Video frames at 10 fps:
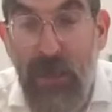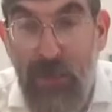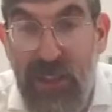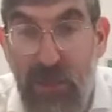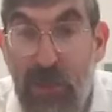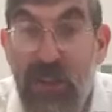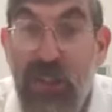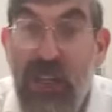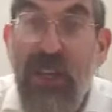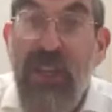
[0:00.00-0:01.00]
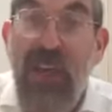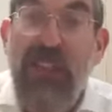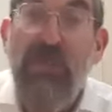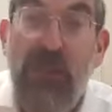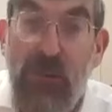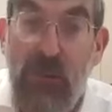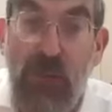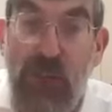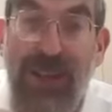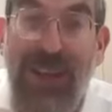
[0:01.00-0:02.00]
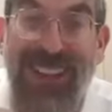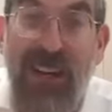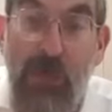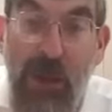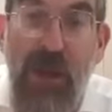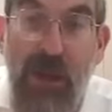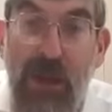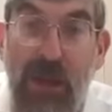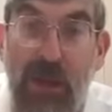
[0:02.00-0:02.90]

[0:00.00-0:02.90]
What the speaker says: It must have been she got kesef kedushin and then a bia.